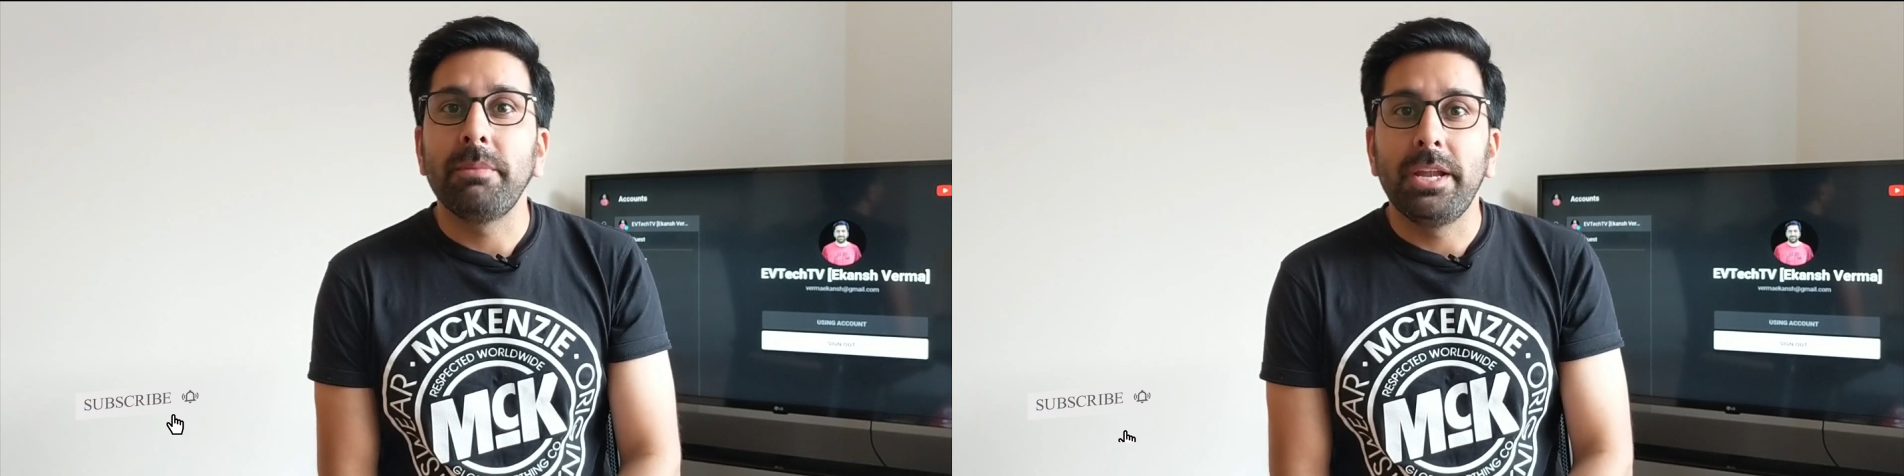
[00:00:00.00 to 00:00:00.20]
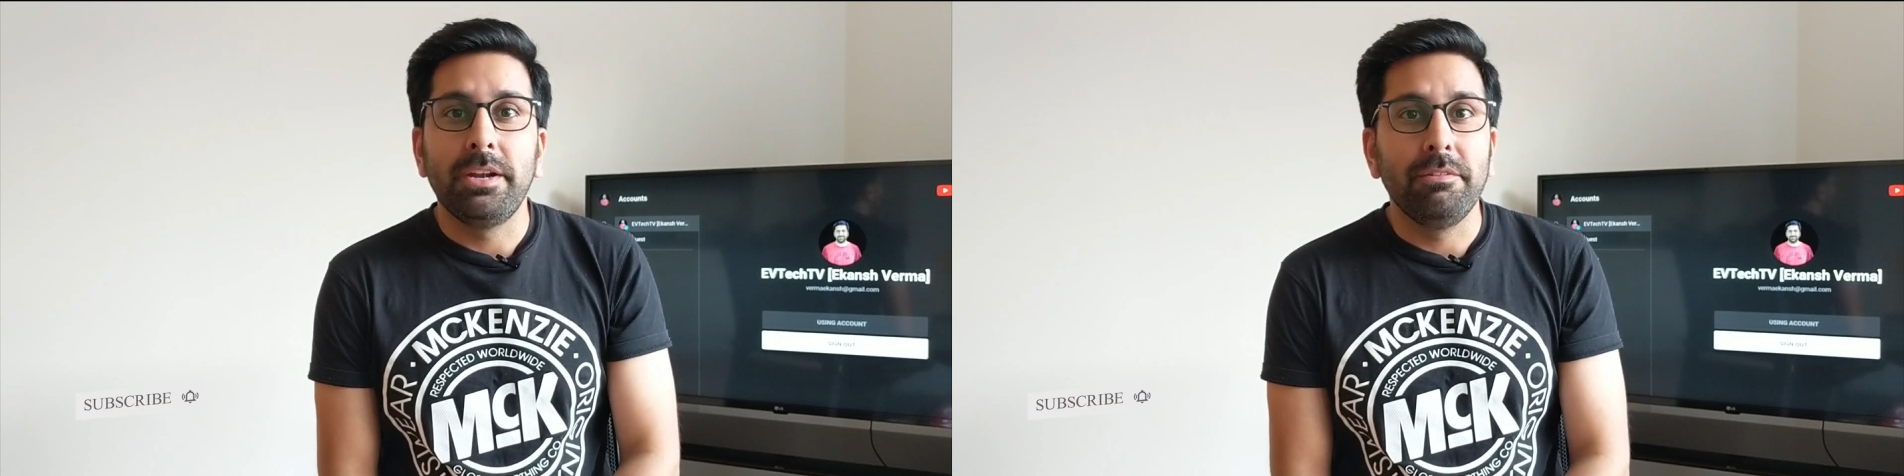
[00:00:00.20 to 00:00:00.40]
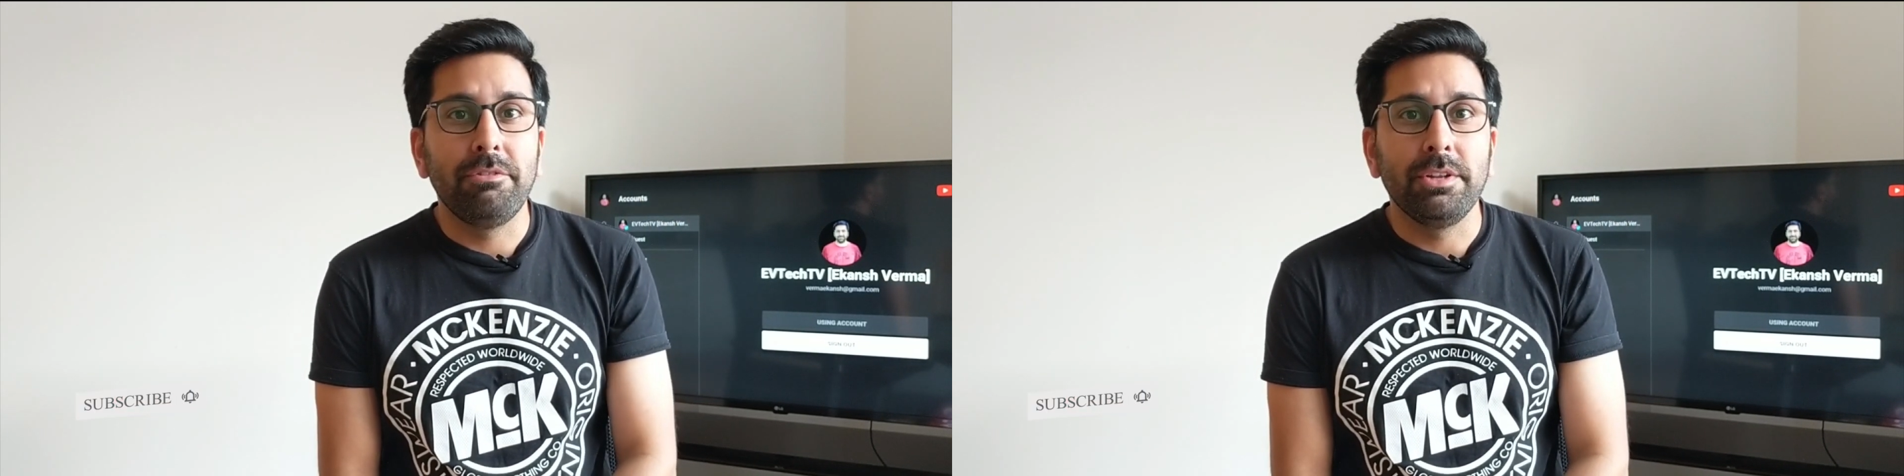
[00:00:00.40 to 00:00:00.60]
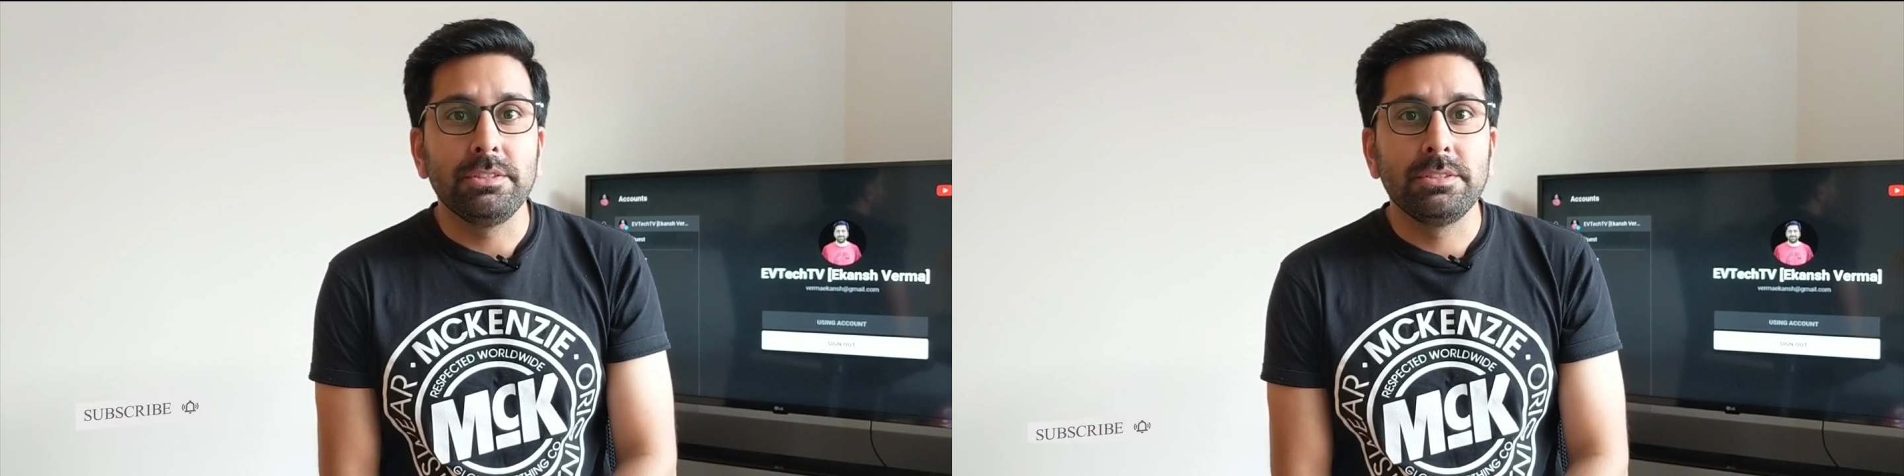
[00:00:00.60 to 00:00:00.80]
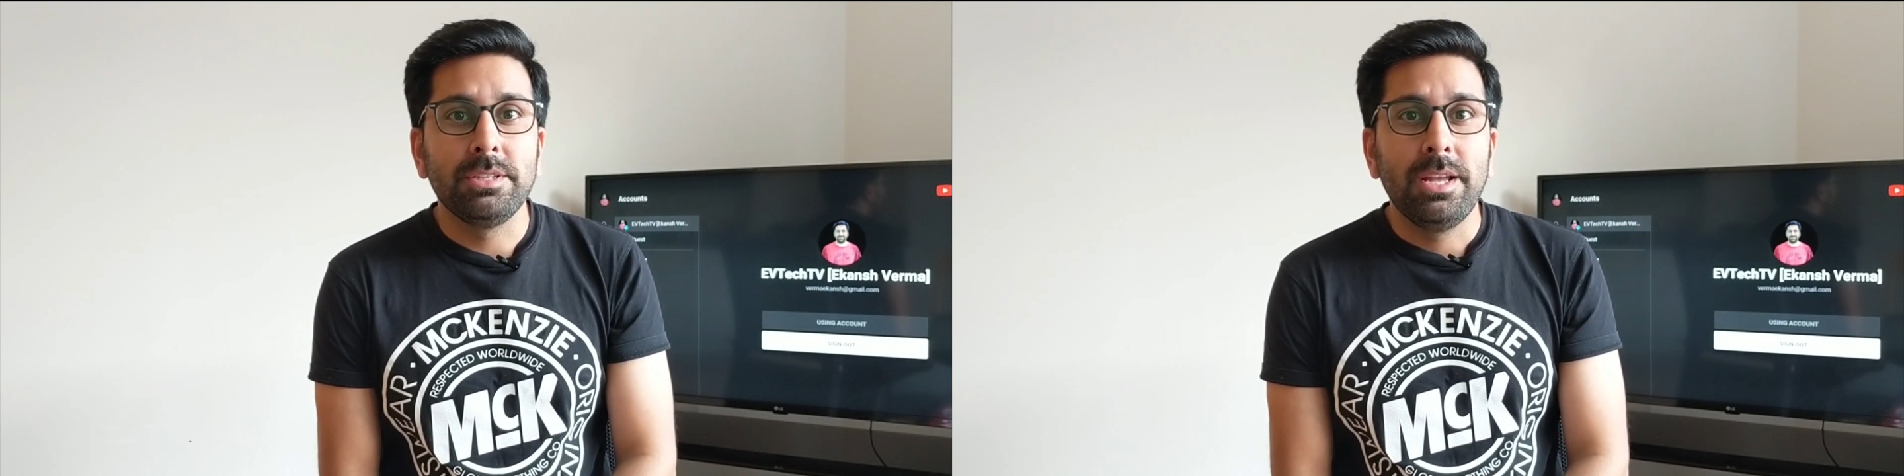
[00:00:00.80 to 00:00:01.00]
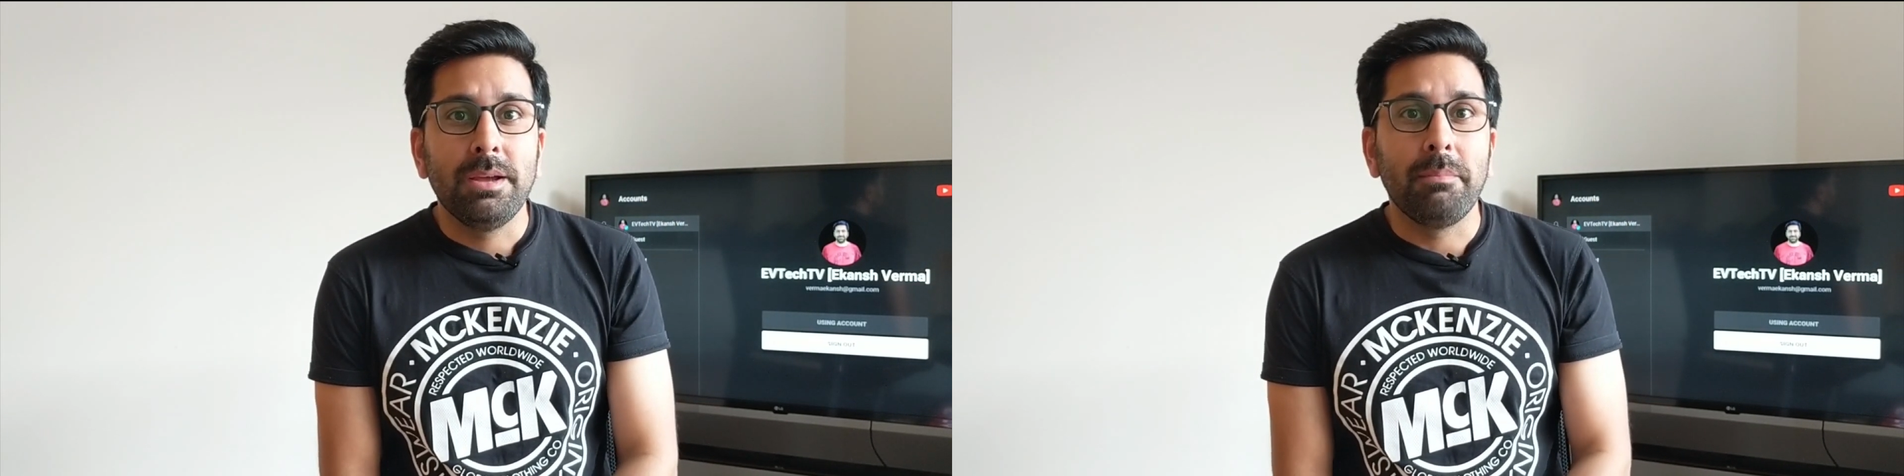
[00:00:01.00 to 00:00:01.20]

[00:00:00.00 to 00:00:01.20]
made a difference